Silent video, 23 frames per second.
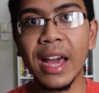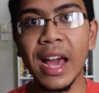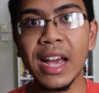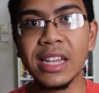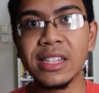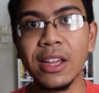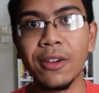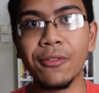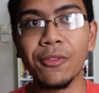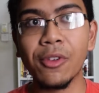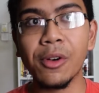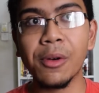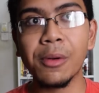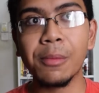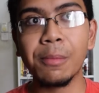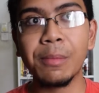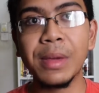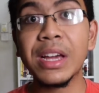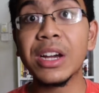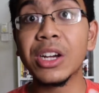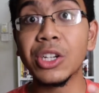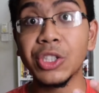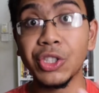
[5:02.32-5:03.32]
except for
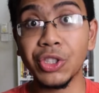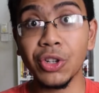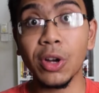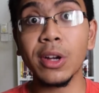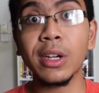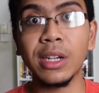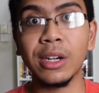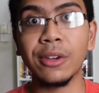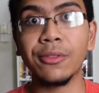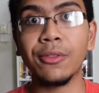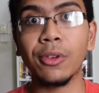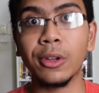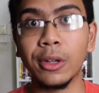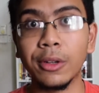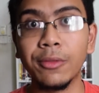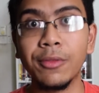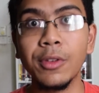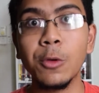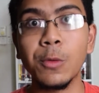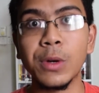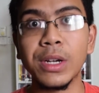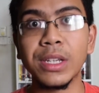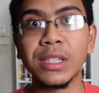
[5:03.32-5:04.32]
being a shocker for the
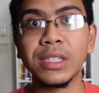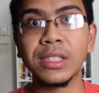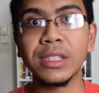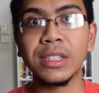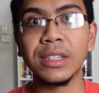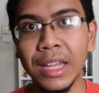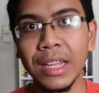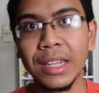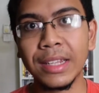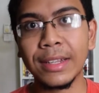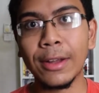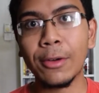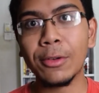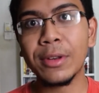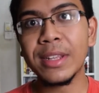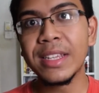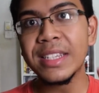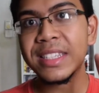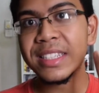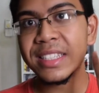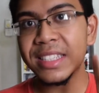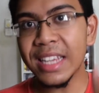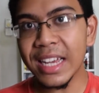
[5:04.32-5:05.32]
viewers. Now, the
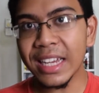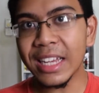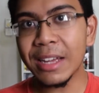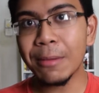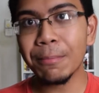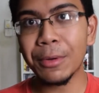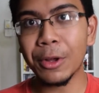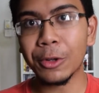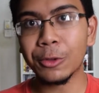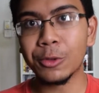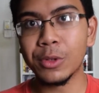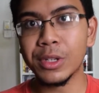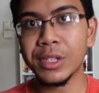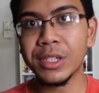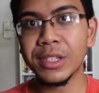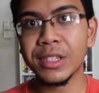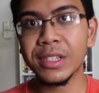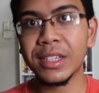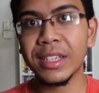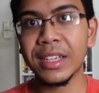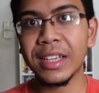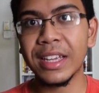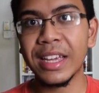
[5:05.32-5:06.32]
second plot
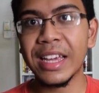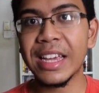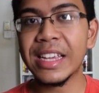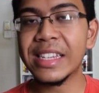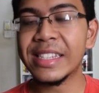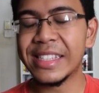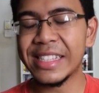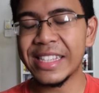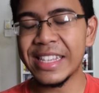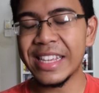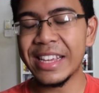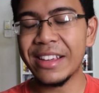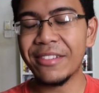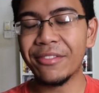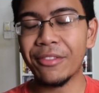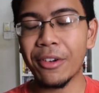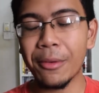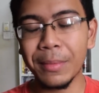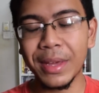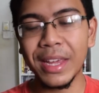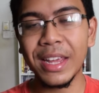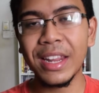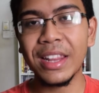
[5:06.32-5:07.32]
twist is
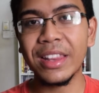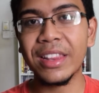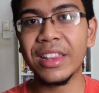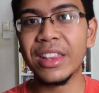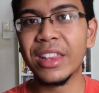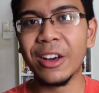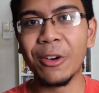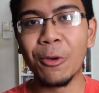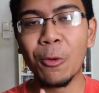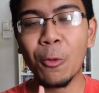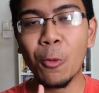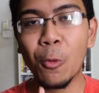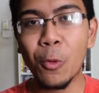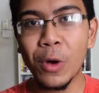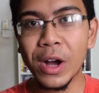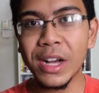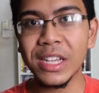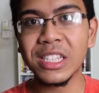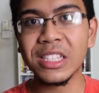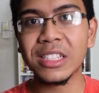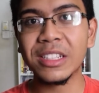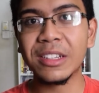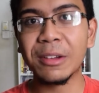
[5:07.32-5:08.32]
for me, the
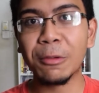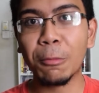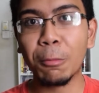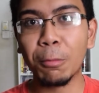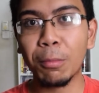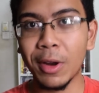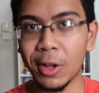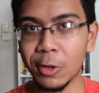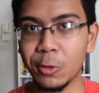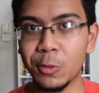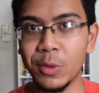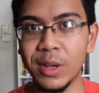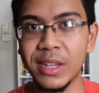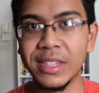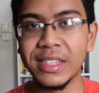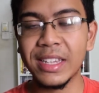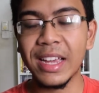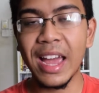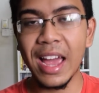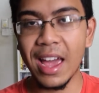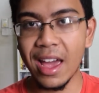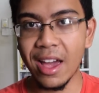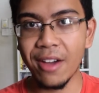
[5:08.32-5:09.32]
worst plot
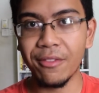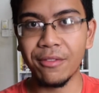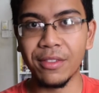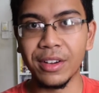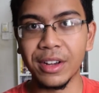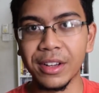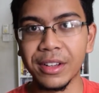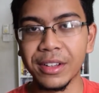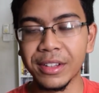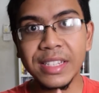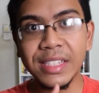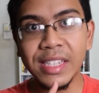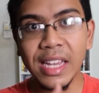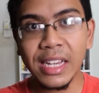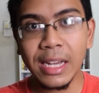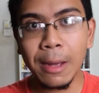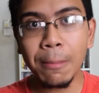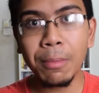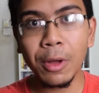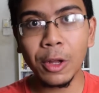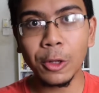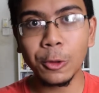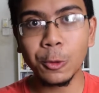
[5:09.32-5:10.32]
twist ever. The
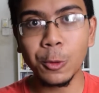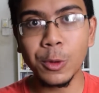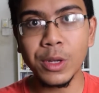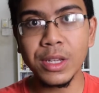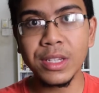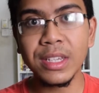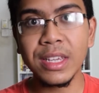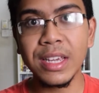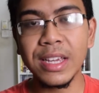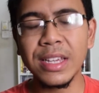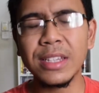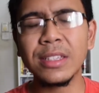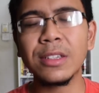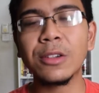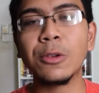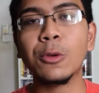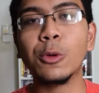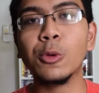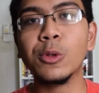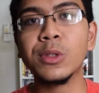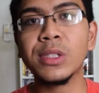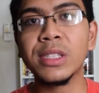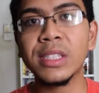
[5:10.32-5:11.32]
second plot twist is
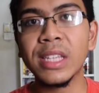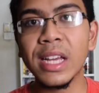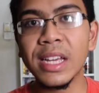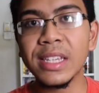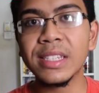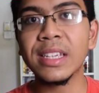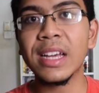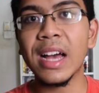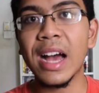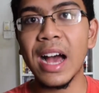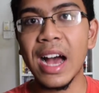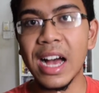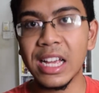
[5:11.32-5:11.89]
Ustaz